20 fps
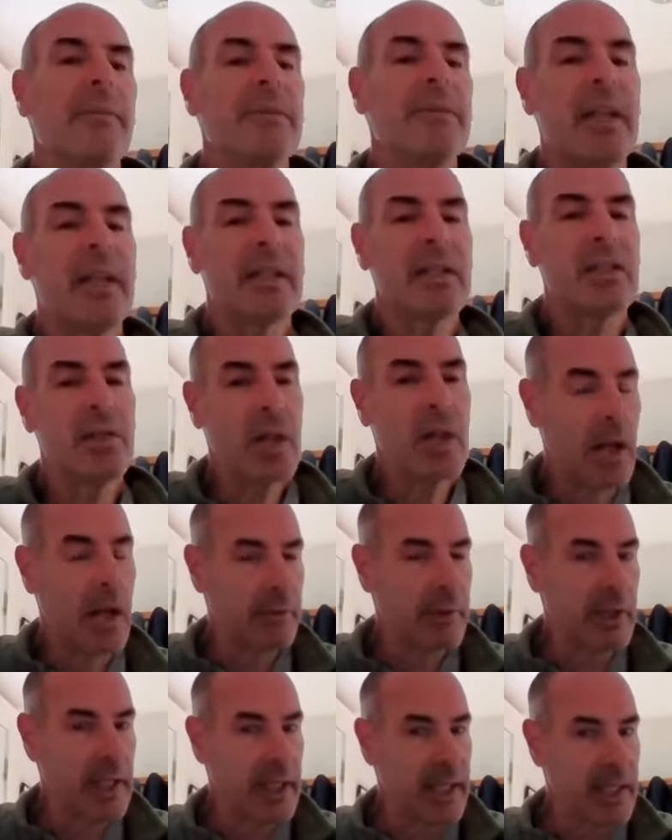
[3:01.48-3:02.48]
that's not
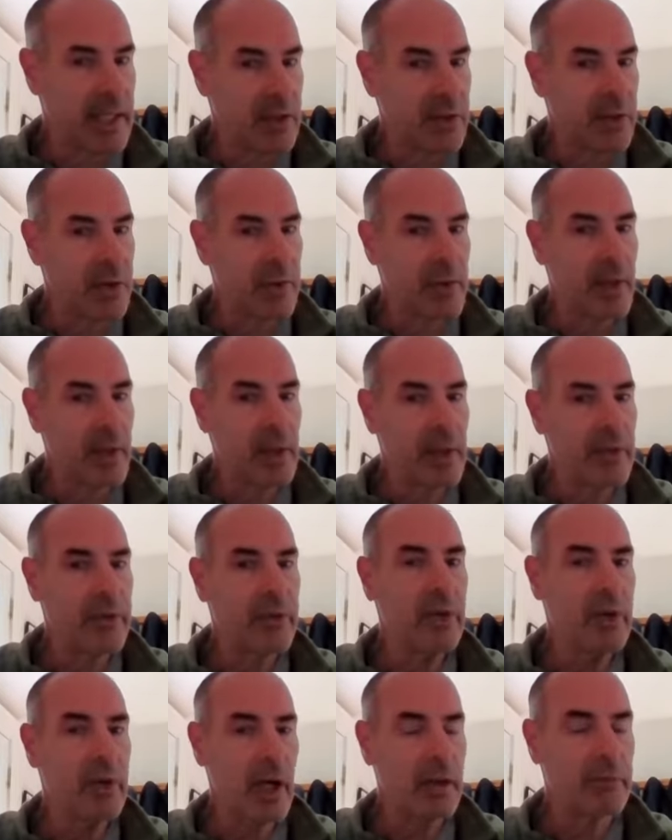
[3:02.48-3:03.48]
related to the
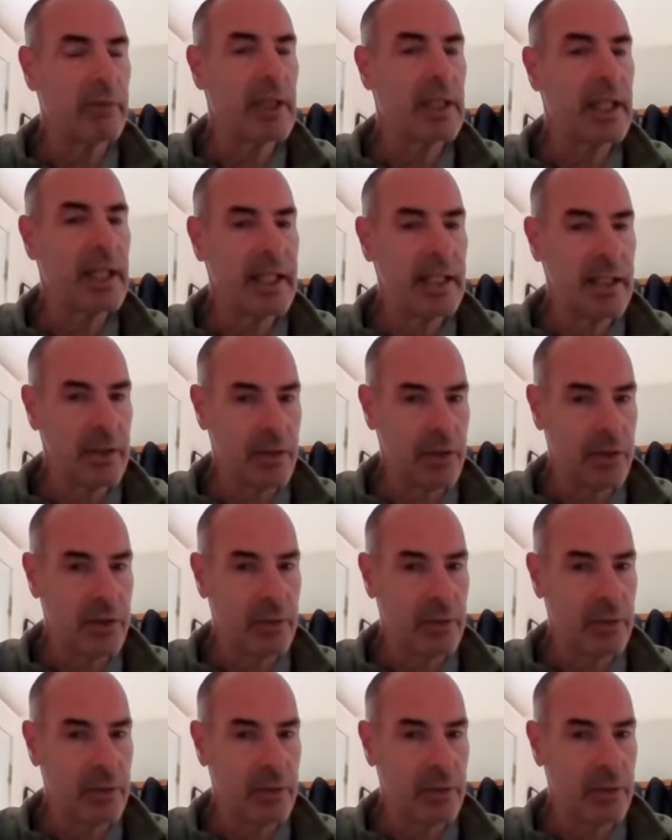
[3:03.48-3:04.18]
liver, not related